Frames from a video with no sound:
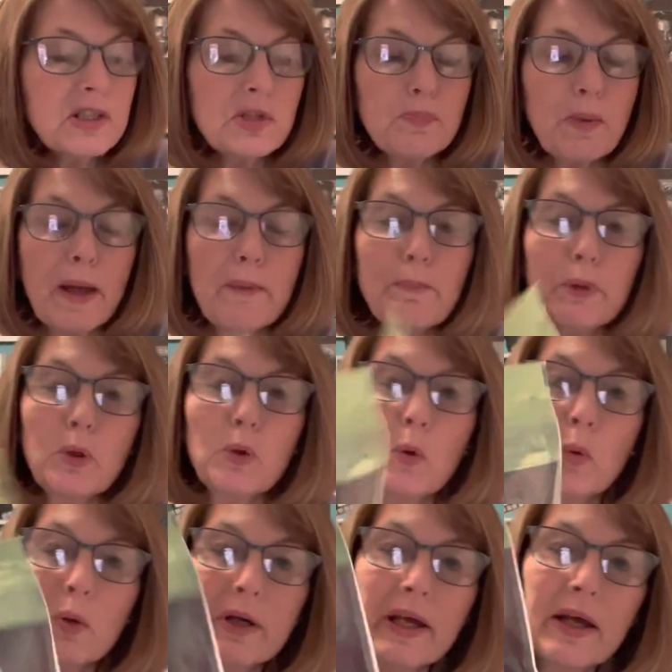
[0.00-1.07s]

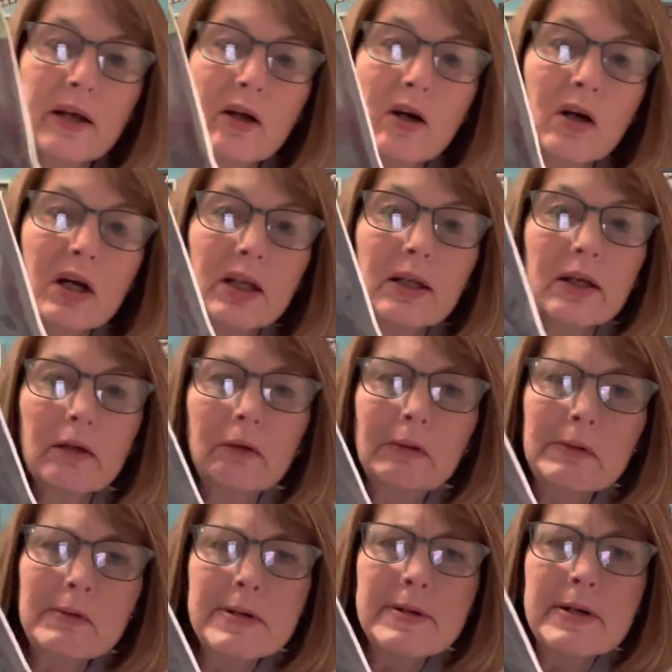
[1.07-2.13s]
peppercorn and garlic.
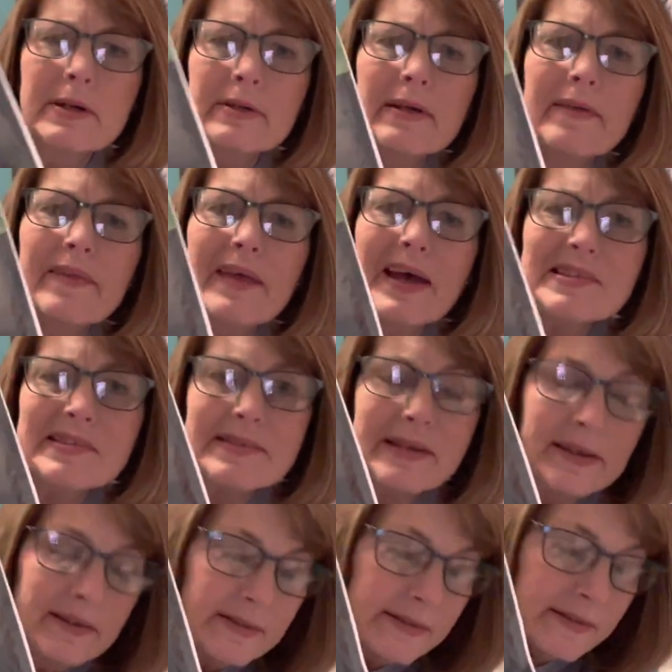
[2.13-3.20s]
That
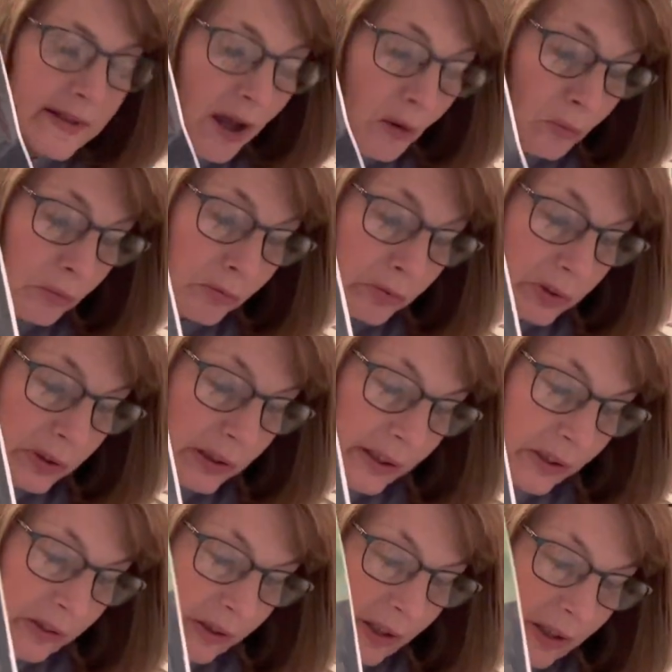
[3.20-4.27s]
sounds really
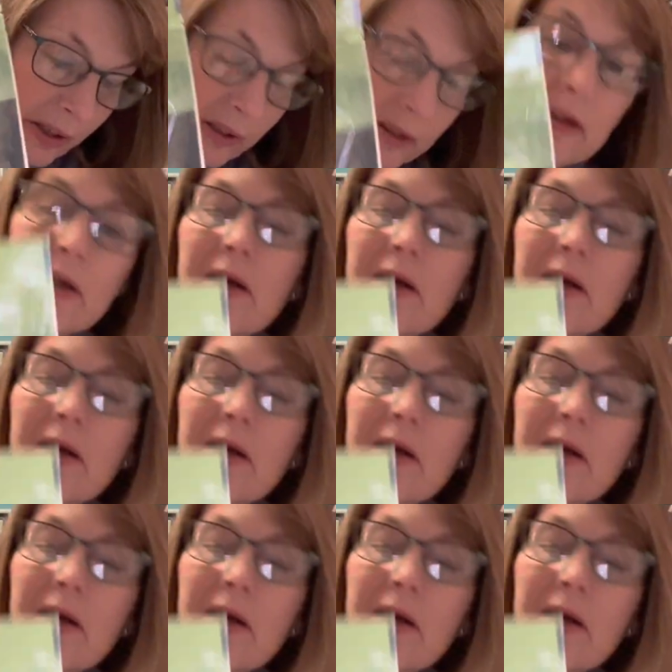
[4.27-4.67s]
good.